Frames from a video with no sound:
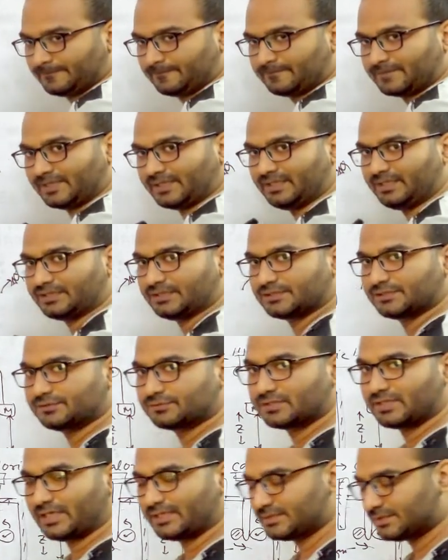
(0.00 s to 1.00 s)
the heat is
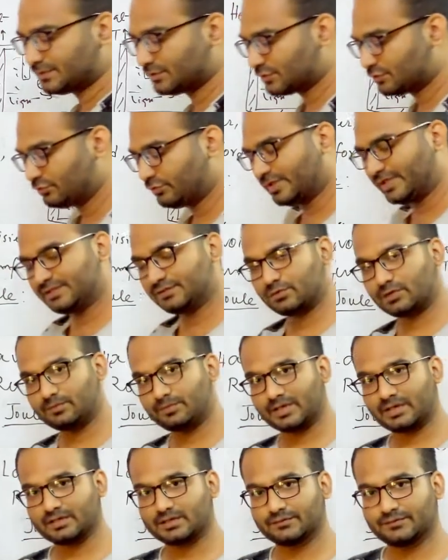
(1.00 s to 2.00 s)
utilized in two ways. One
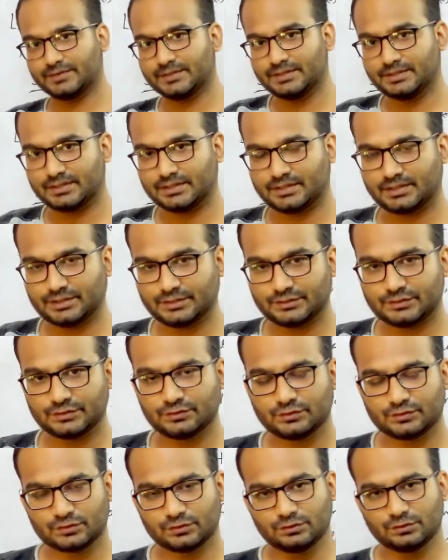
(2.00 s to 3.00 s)
part of it is
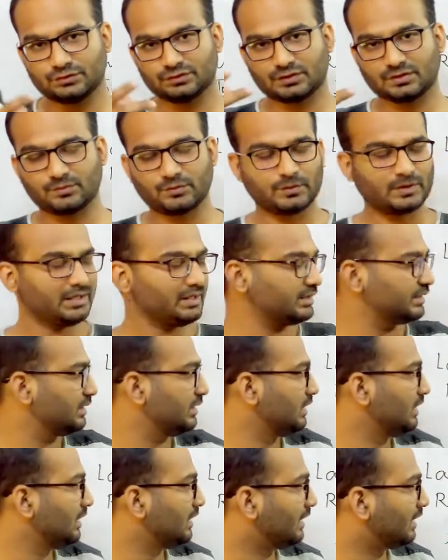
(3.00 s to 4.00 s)
used to do some work,
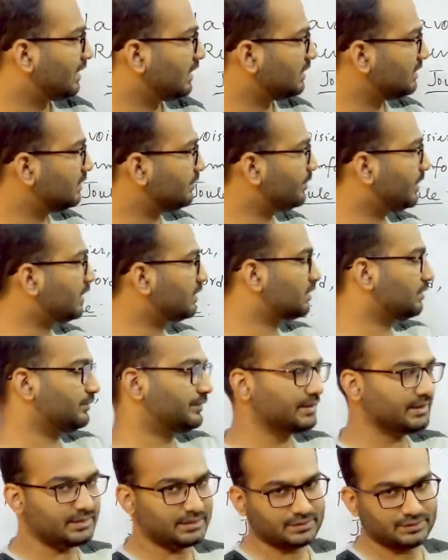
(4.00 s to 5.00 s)
another part
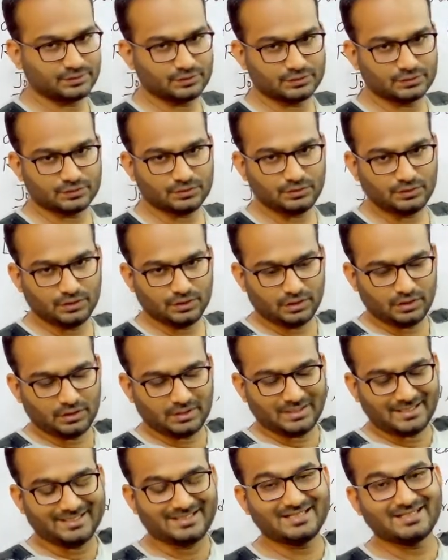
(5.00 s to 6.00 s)
of it is used to
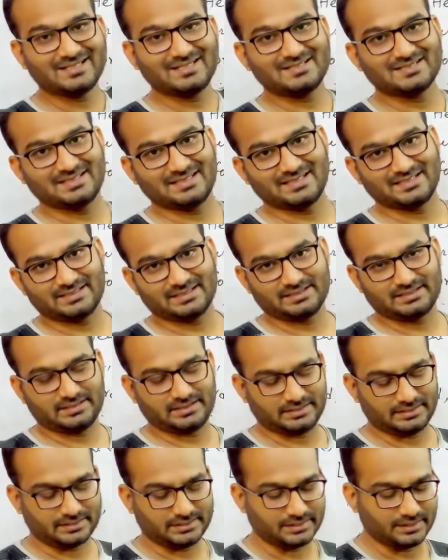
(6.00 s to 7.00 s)
increase the internal
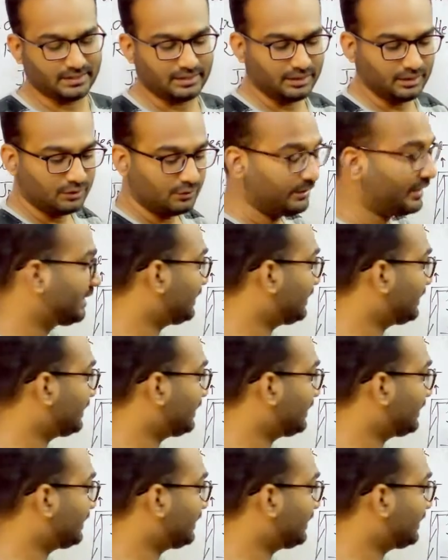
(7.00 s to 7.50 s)
energy. We